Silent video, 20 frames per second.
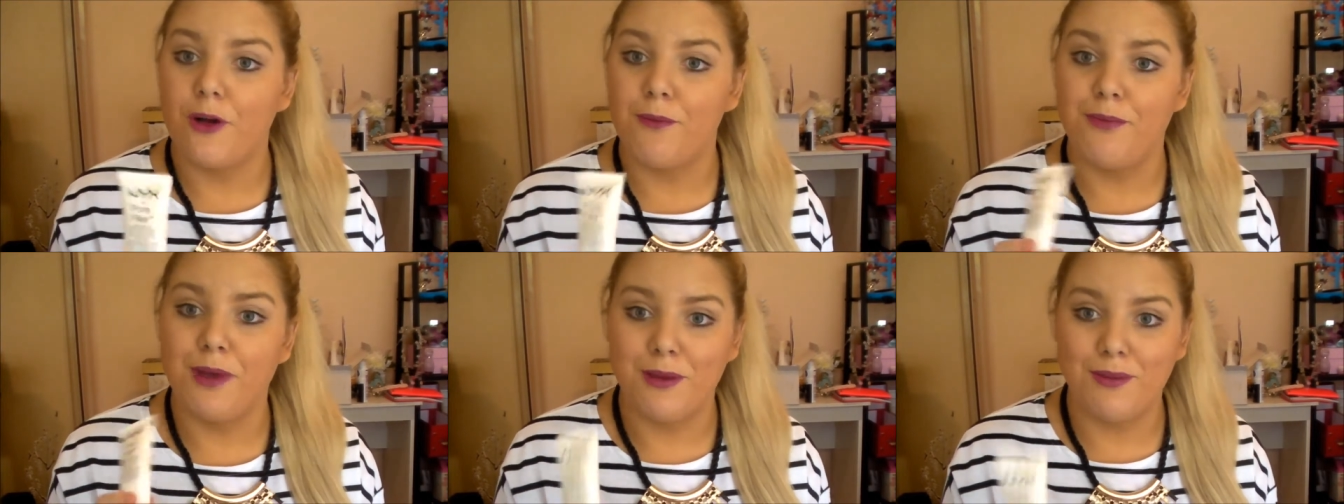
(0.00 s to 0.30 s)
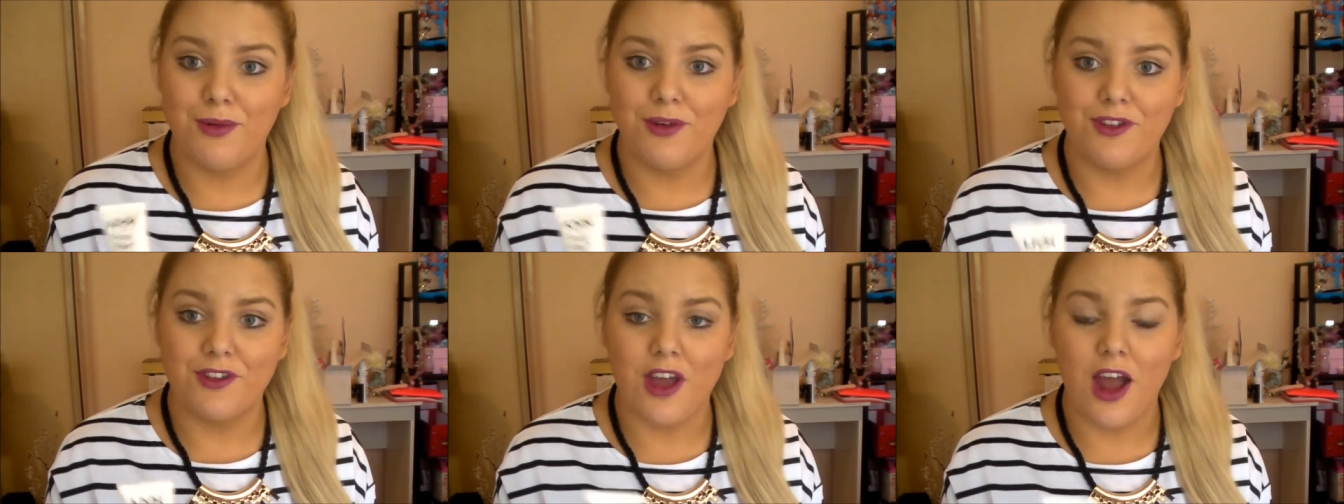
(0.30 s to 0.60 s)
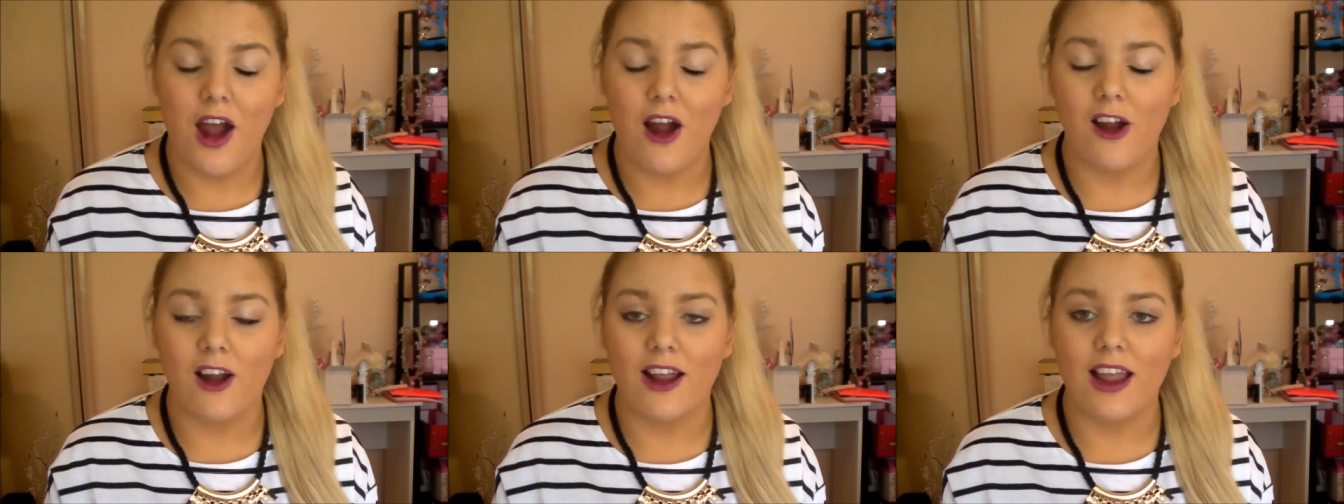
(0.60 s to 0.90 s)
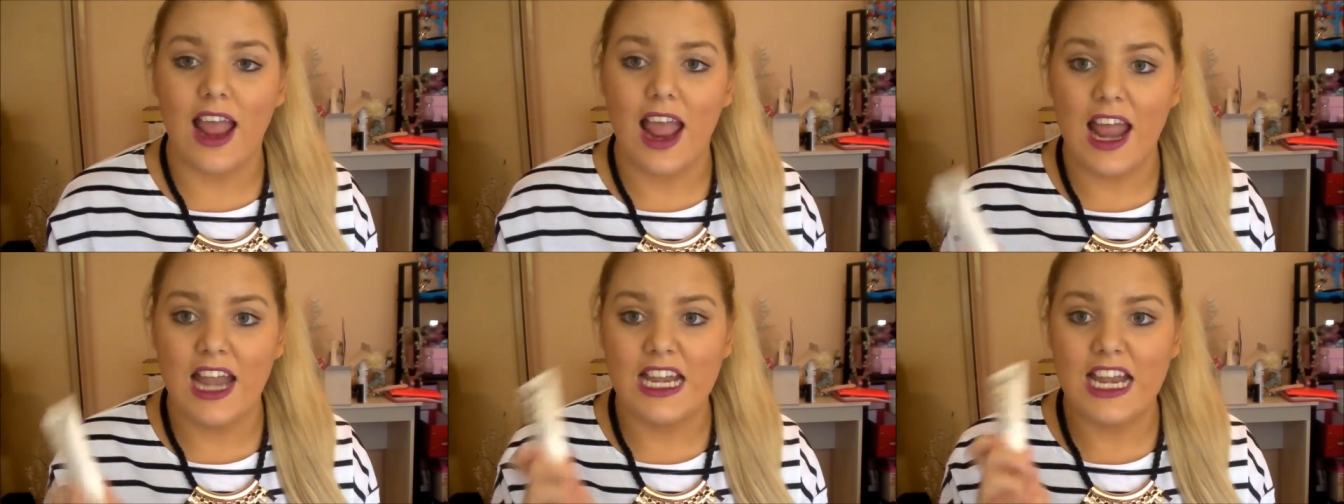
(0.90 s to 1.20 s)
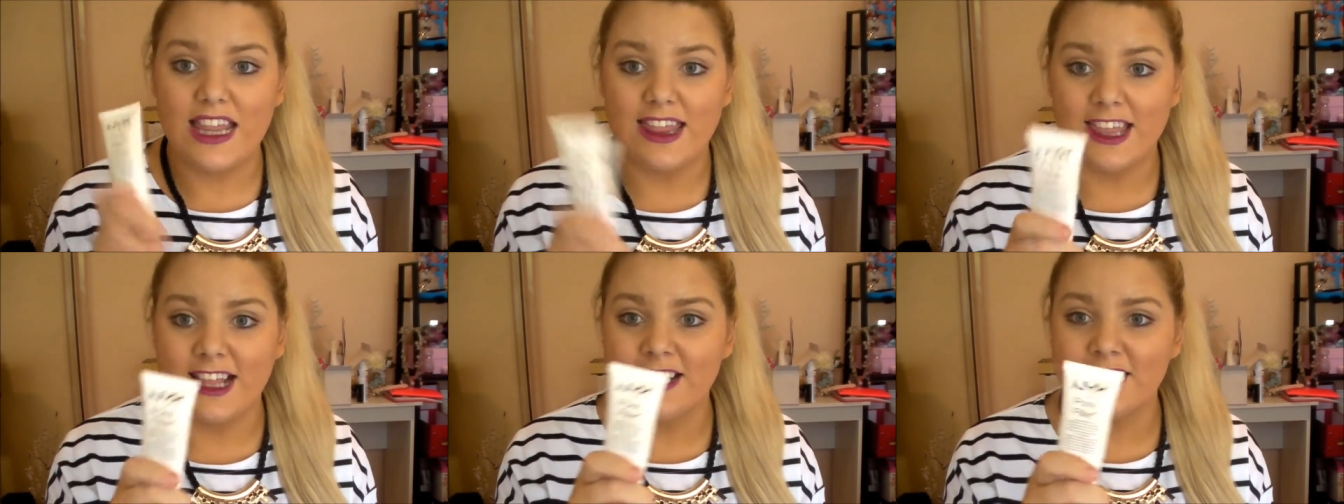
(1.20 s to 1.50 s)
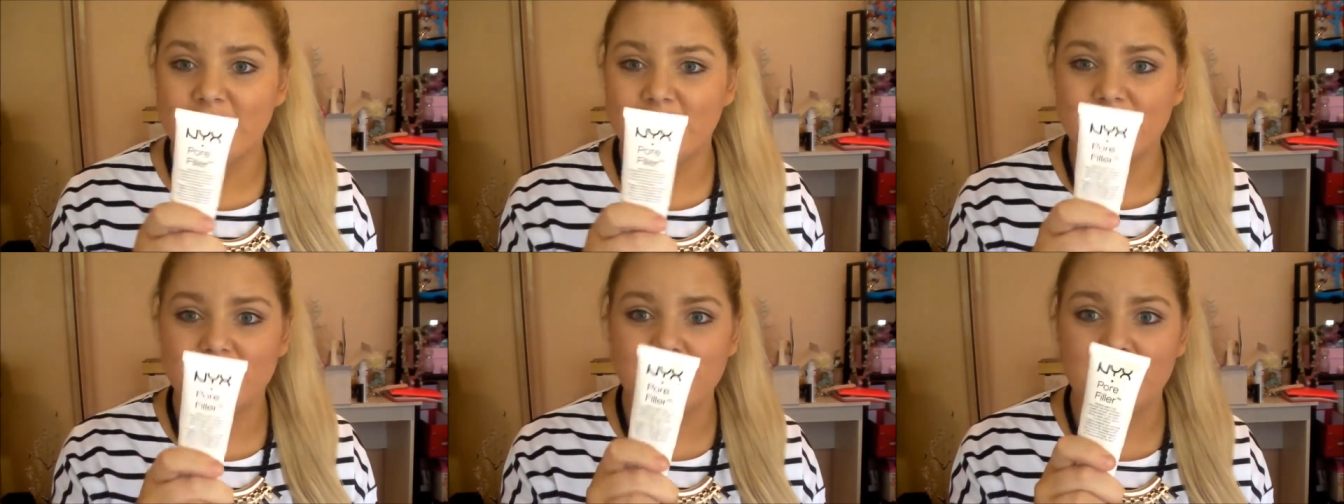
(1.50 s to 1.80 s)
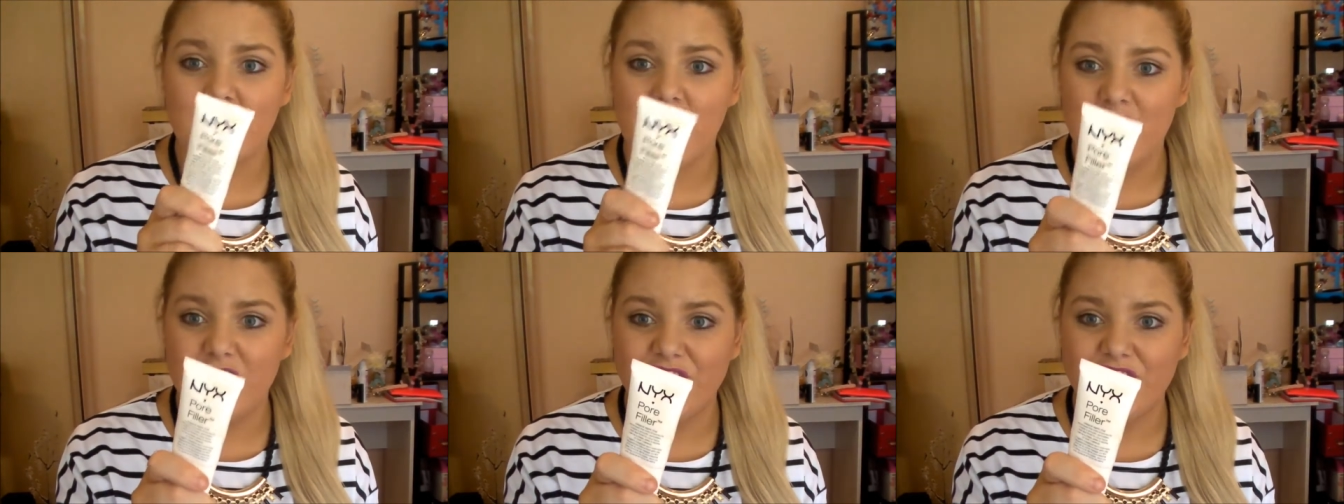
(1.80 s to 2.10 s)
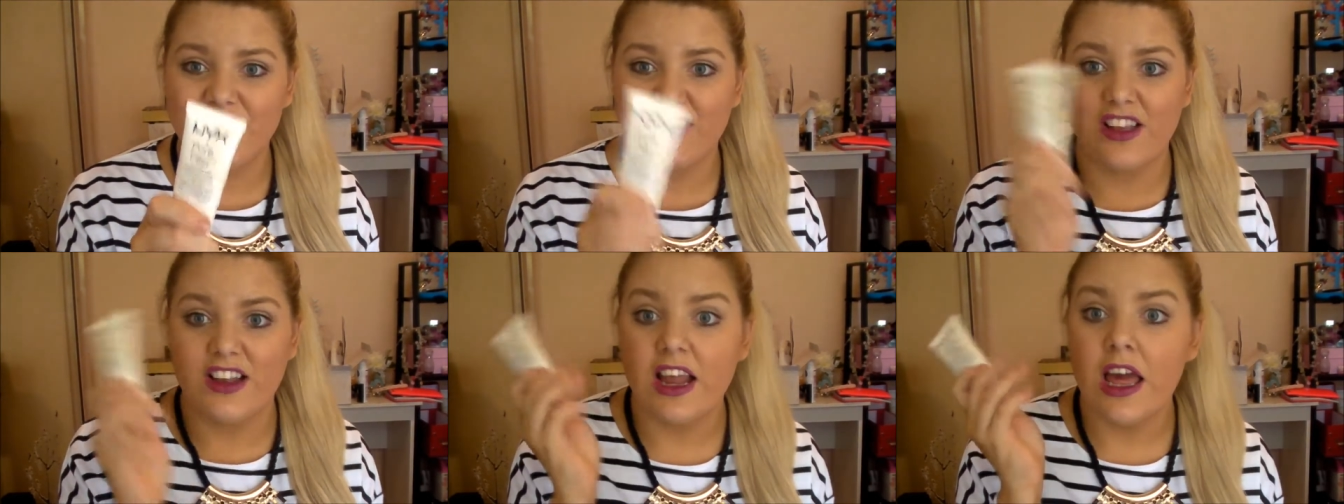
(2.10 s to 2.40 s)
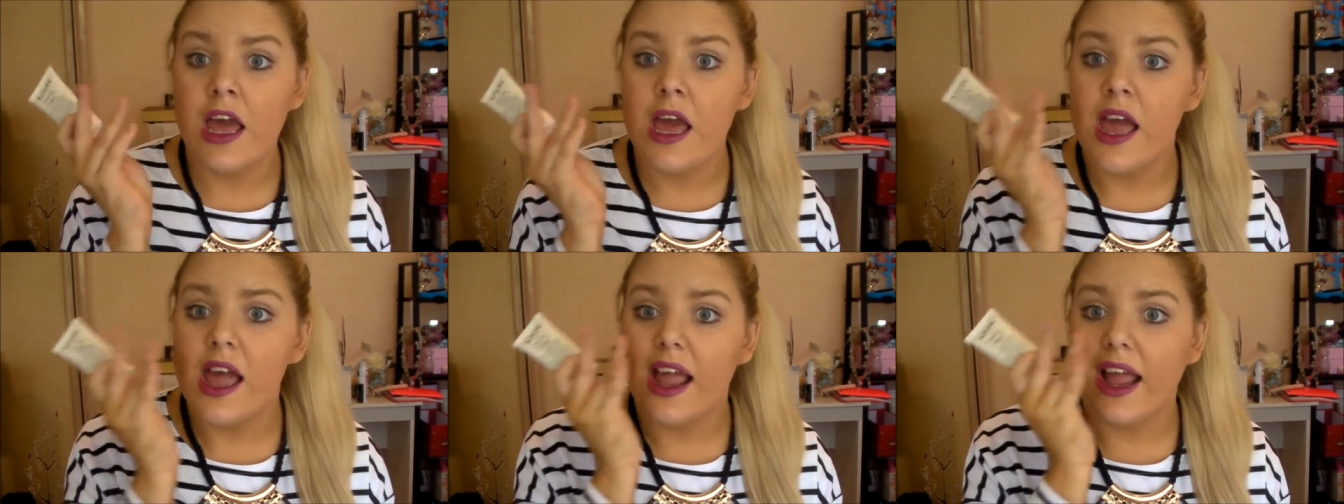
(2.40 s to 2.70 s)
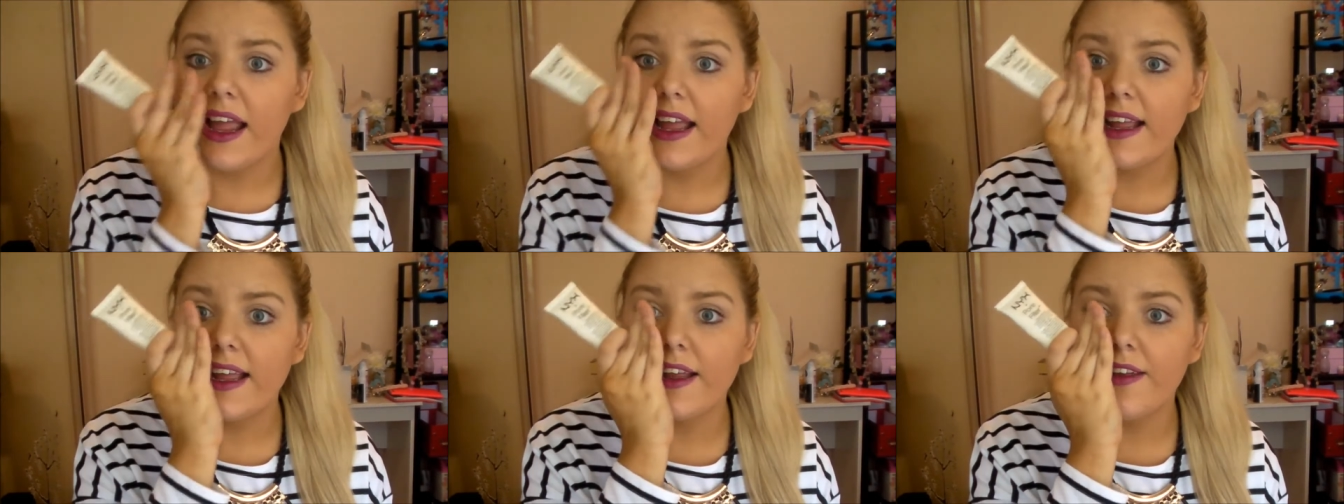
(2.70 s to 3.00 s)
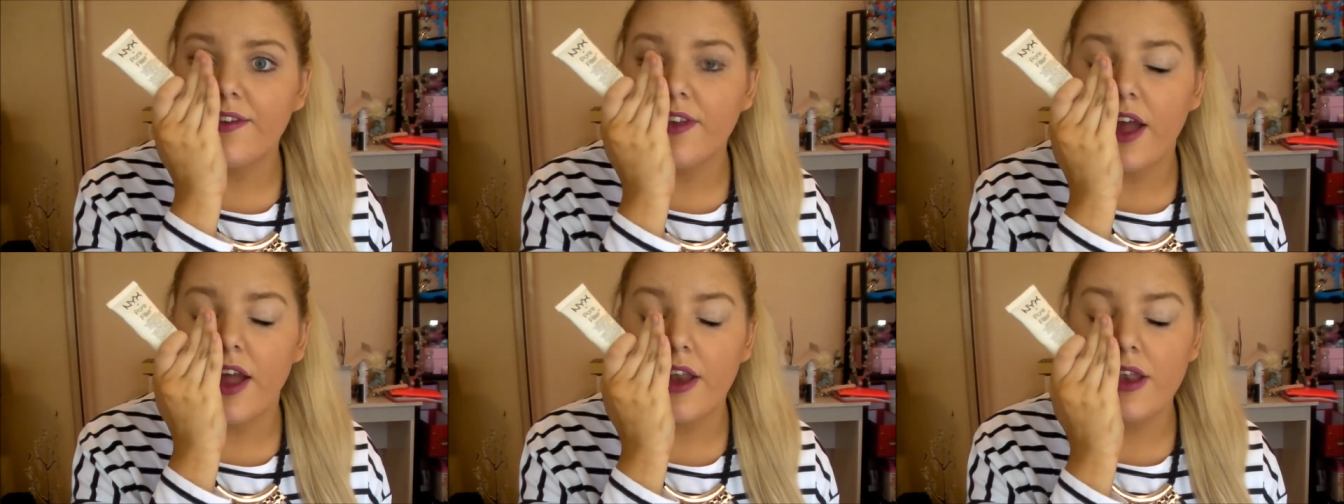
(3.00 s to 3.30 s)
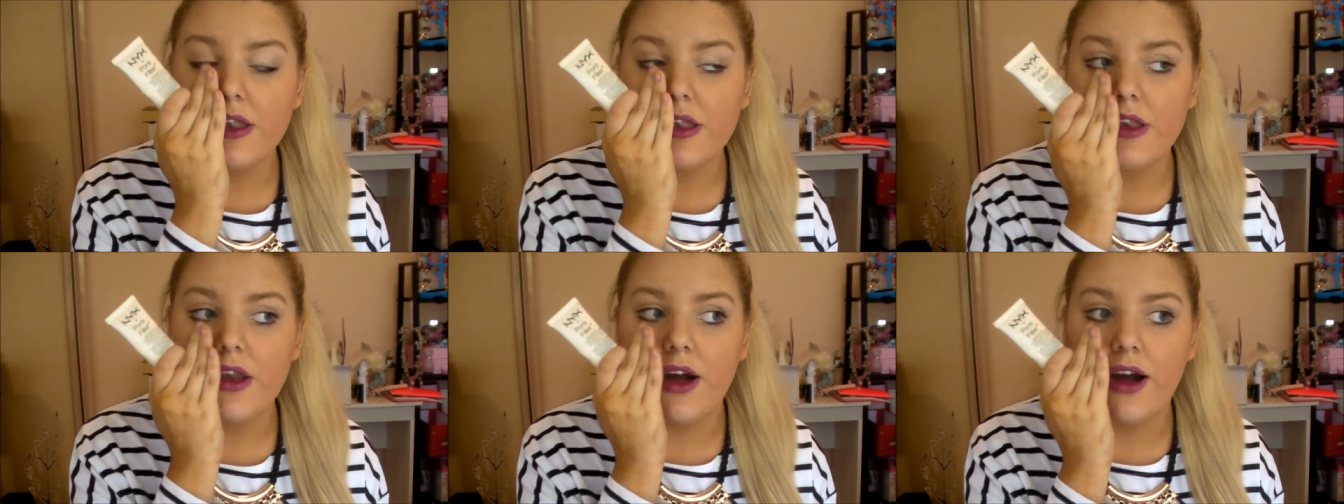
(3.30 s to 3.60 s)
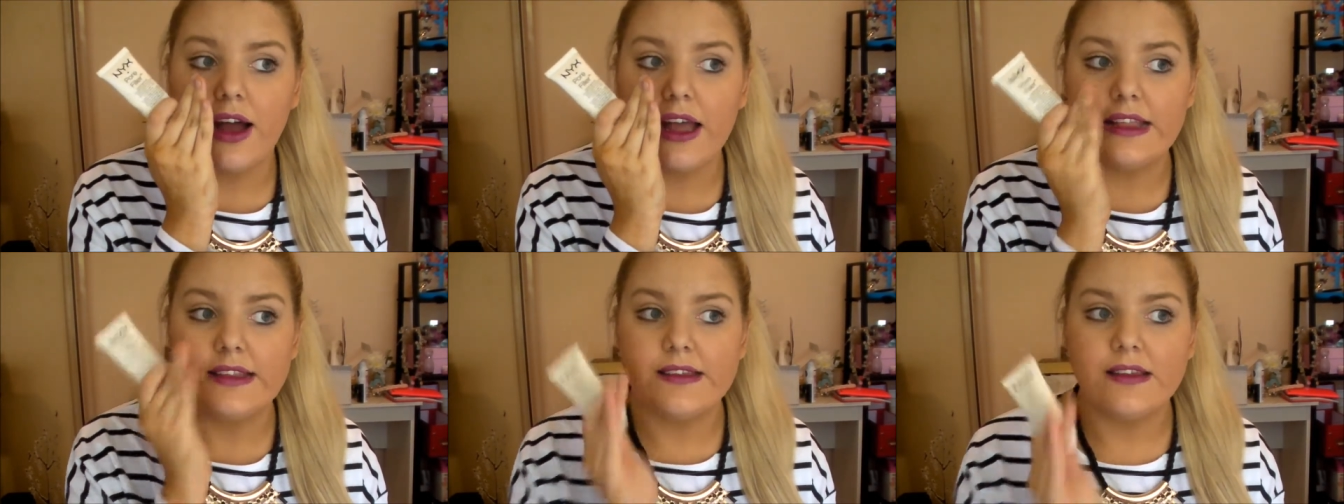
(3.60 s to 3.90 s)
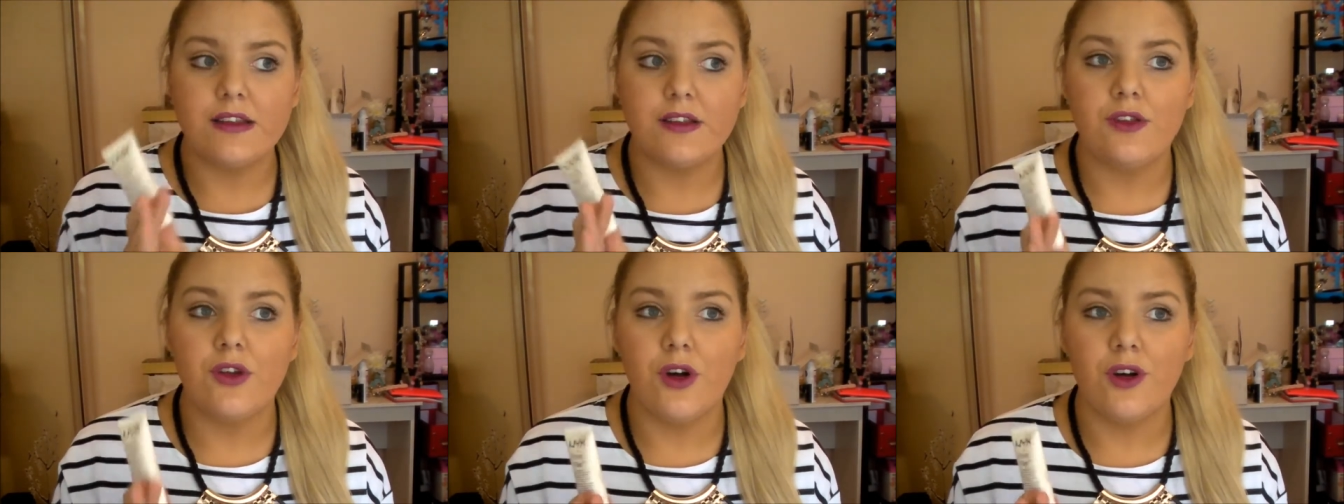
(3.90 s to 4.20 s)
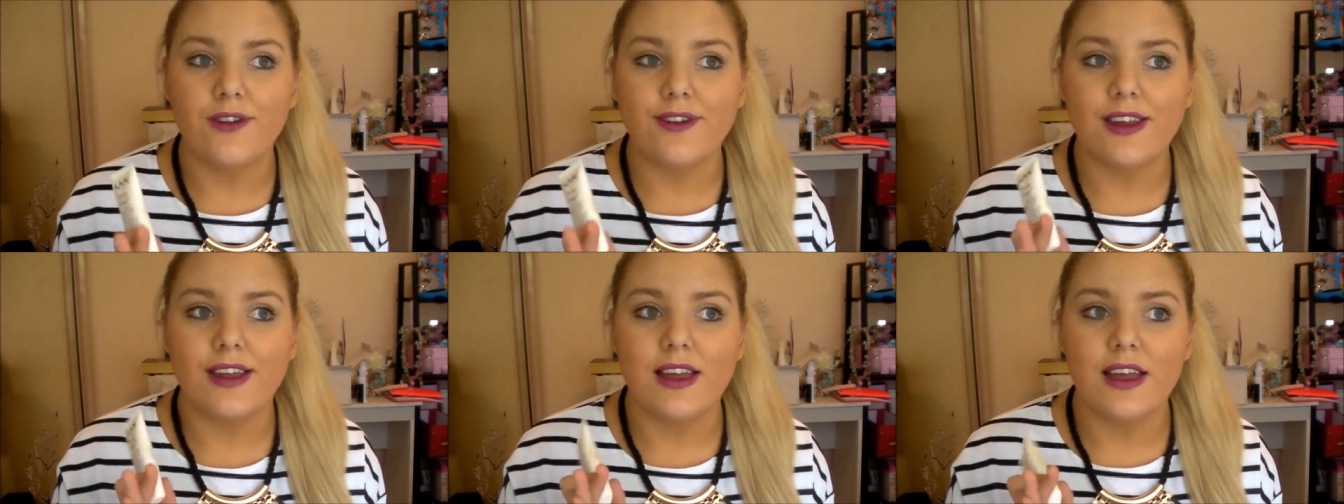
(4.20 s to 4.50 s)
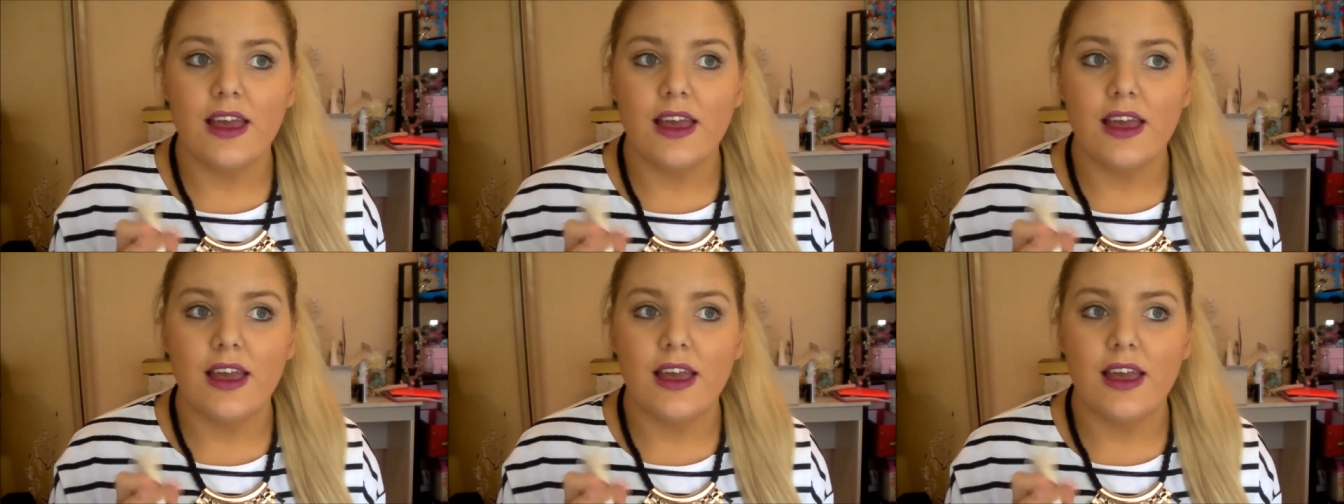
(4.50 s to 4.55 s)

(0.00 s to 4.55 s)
pimple scarring, and this just covers it. It gives a nice, not